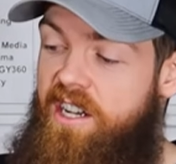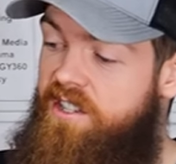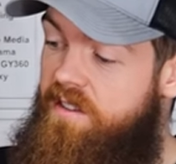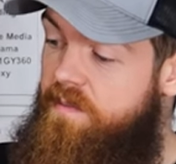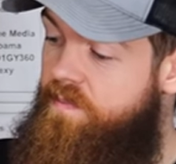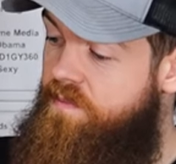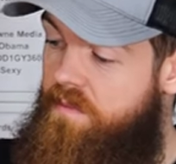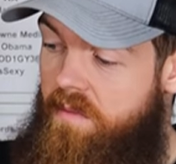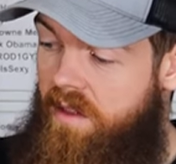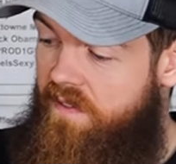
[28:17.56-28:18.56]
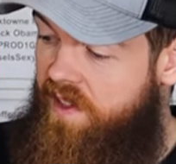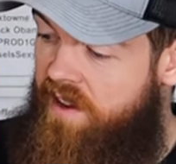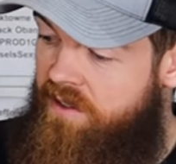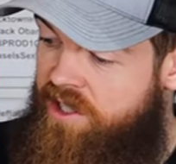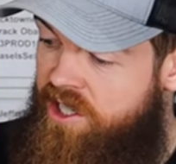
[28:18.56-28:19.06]
tasted
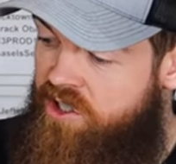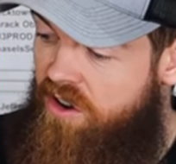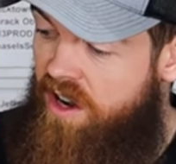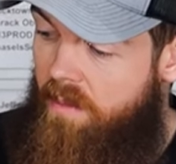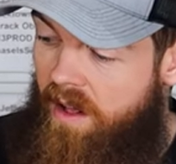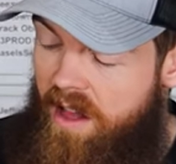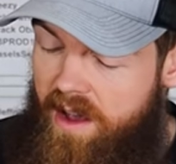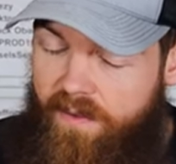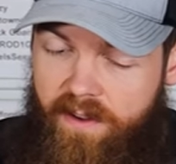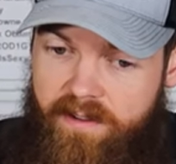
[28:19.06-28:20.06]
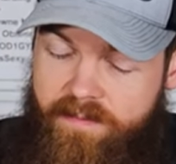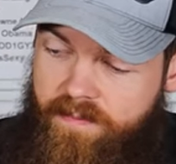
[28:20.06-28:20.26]
flavors this strong in my life.